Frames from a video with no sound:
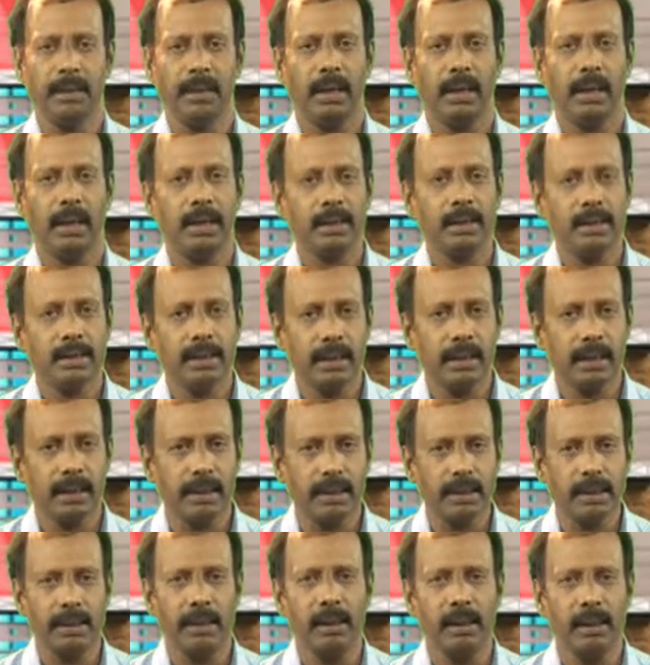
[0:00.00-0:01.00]
As a
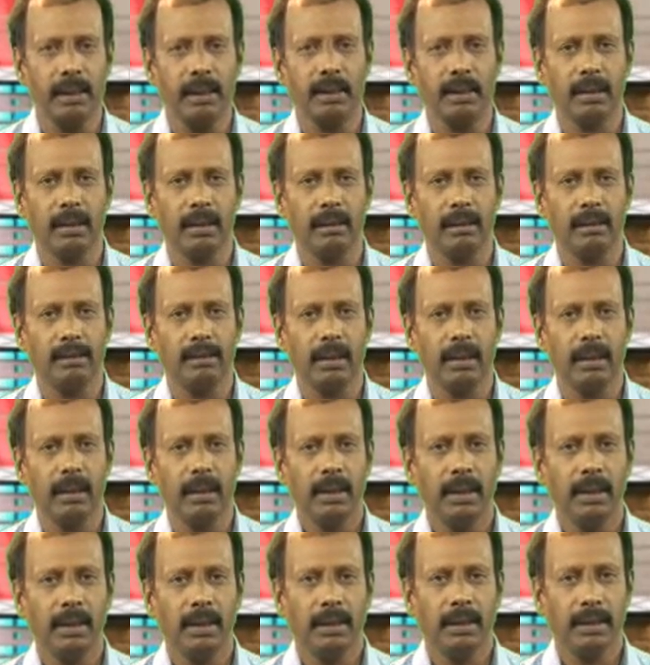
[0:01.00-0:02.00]
result of
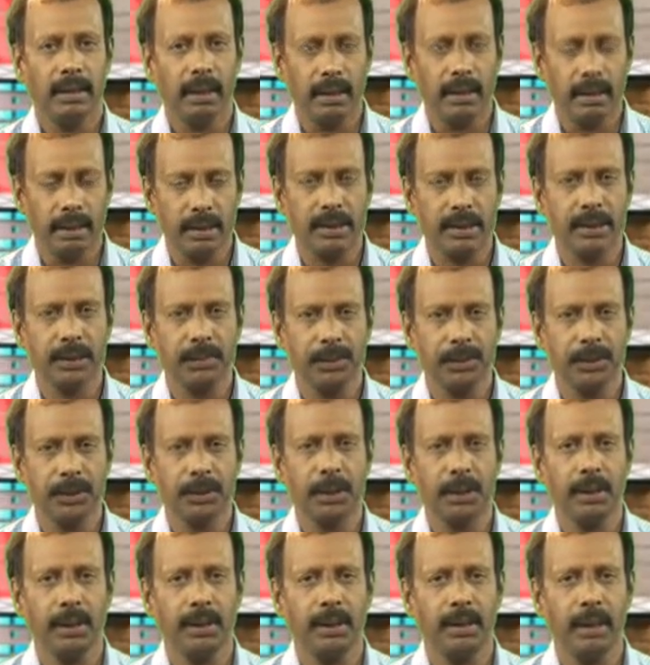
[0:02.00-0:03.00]
the
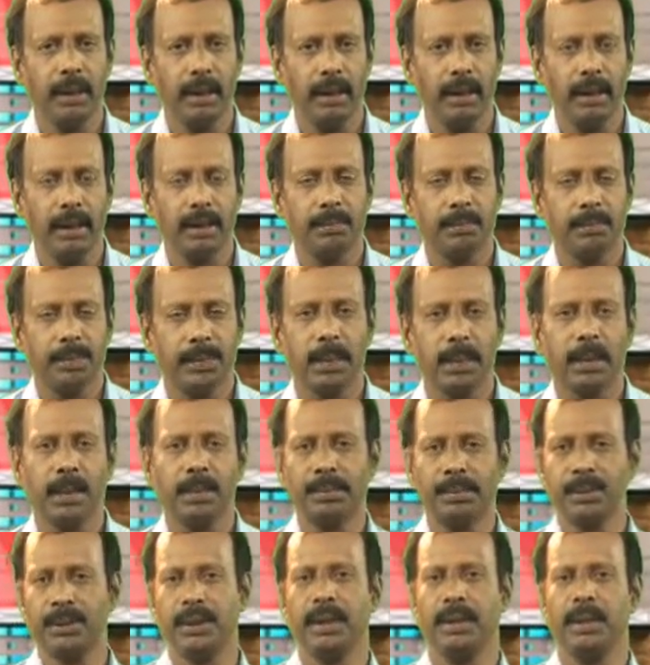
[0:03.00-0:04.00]
reception and
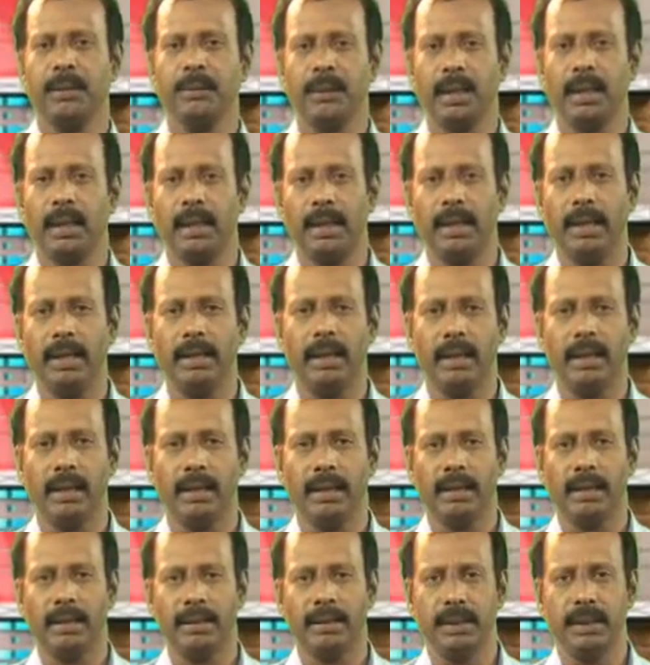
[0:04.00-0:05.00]
absorption of the light
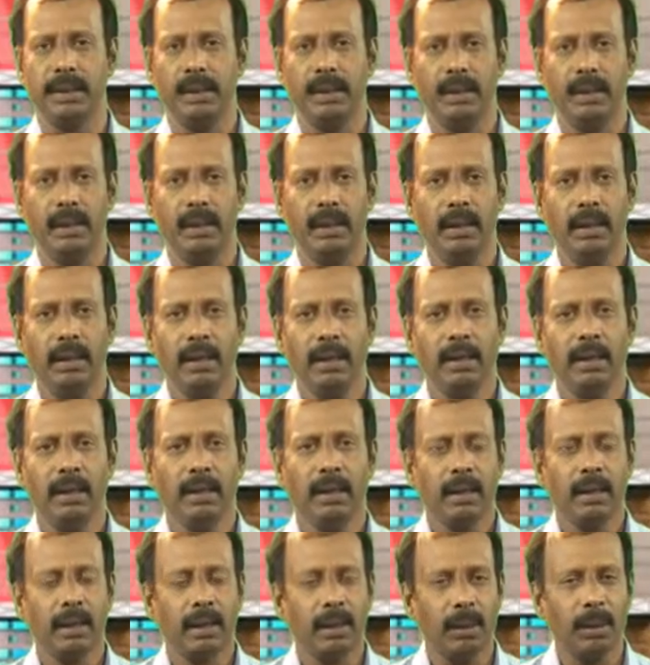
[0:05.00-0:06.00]
energy,
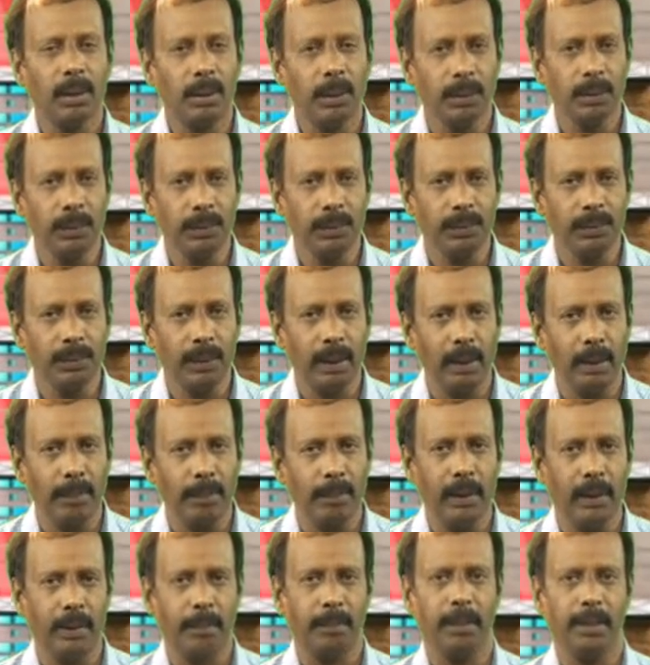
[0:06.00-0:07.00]
the chlorophyll
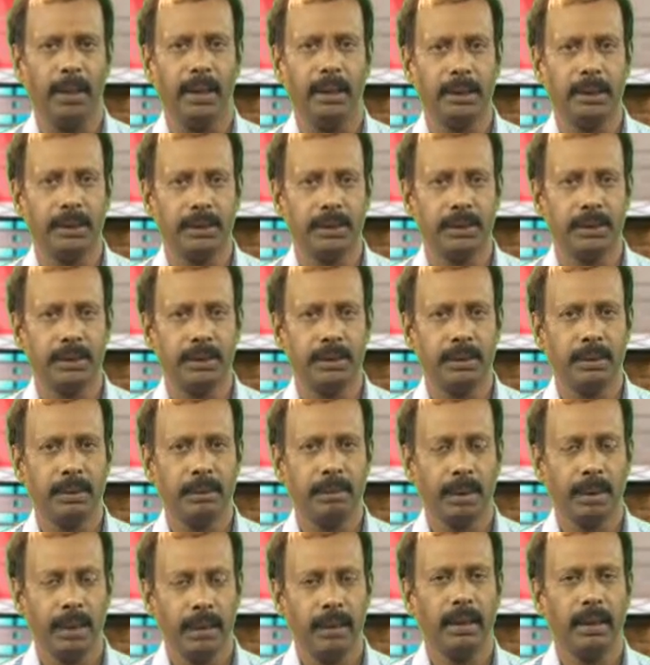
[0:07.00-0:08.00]
pigments,
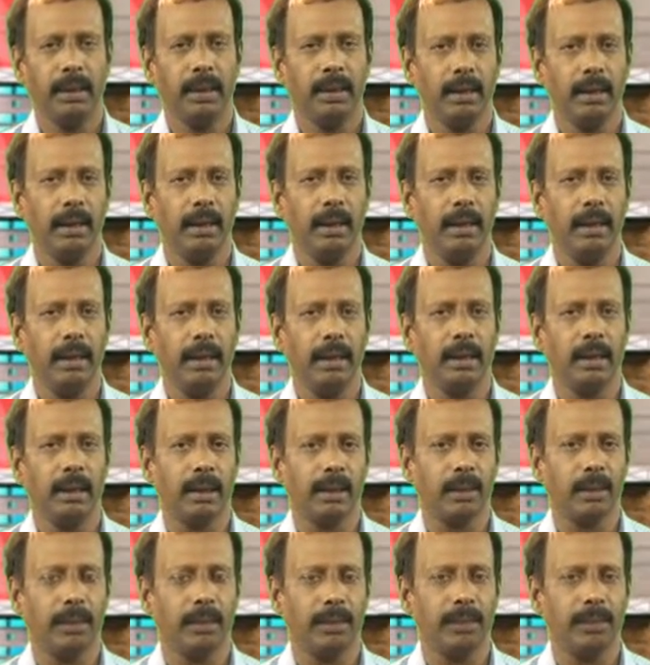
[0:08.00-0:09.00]
particularly the
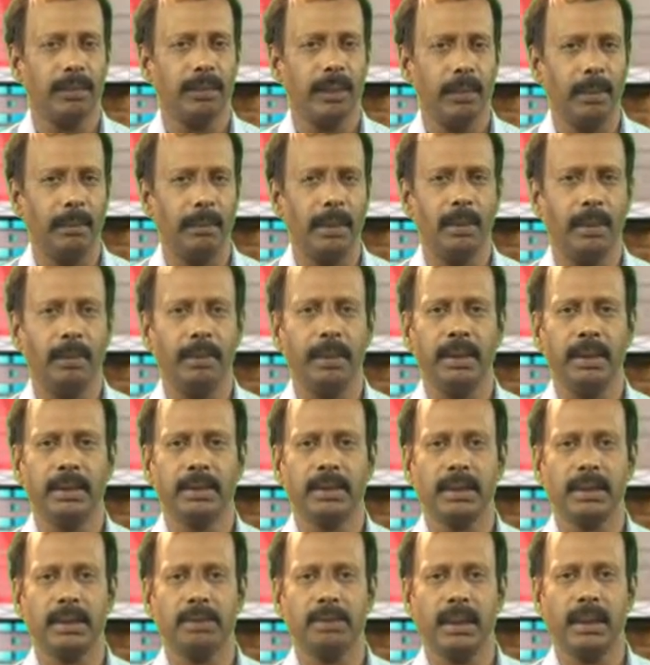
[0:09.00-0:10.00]
chlorophyll
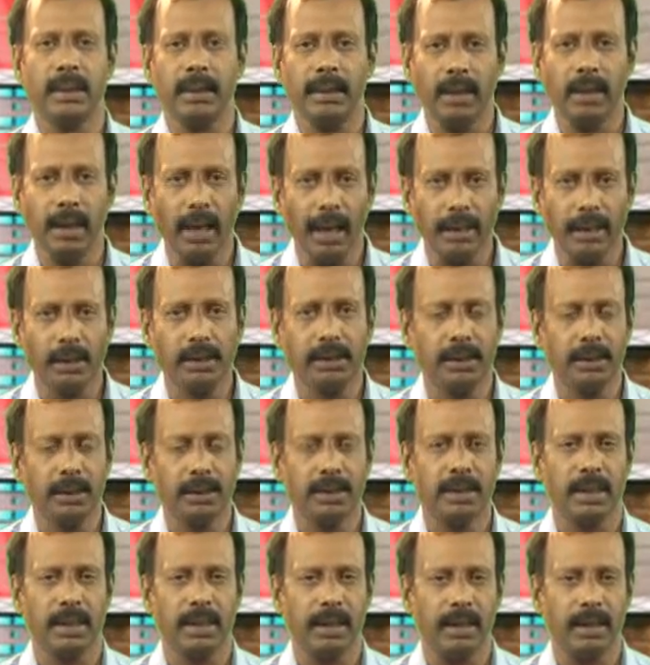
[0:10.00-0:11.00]
pigments of the reaction
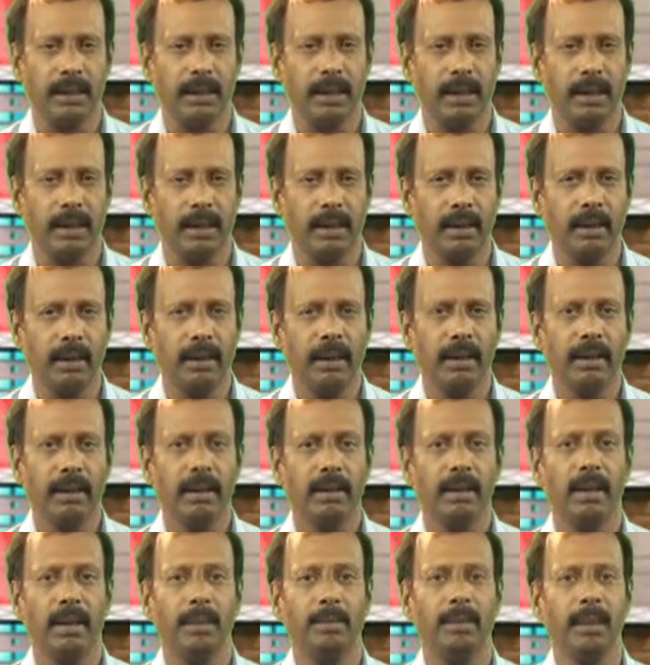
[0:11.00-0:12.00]
center,
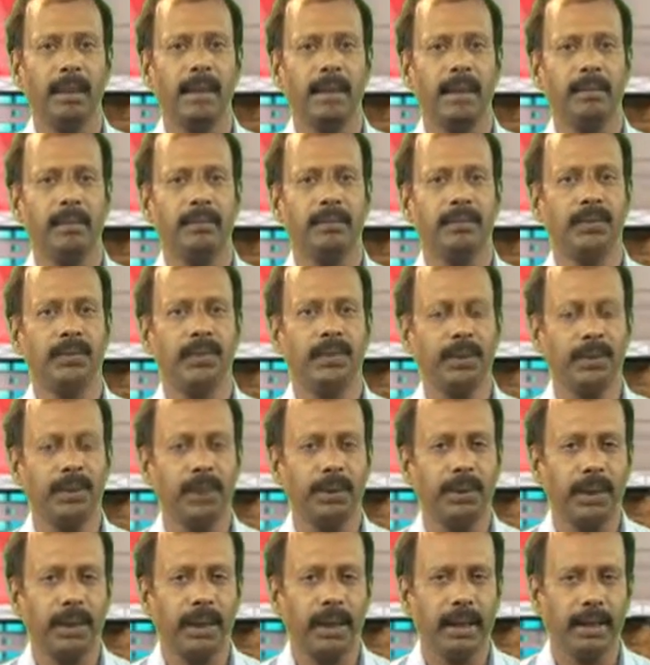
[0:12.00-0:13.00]
they become
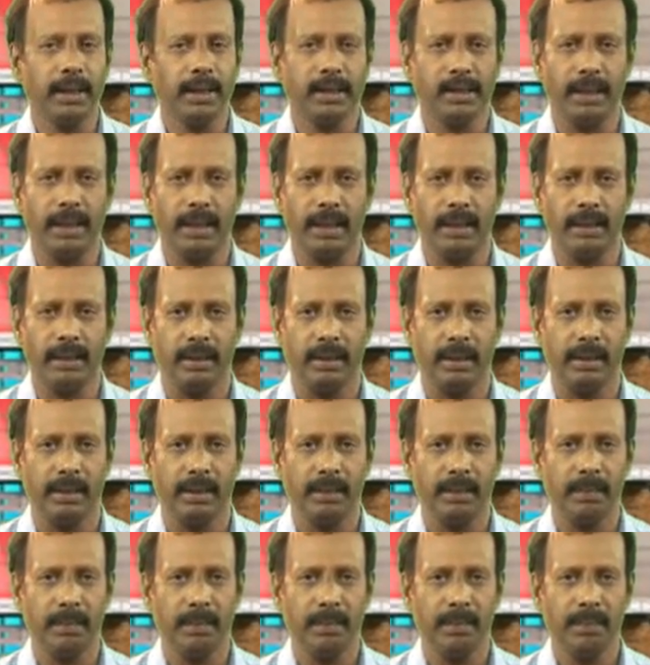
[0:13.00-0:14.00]
photoexcited.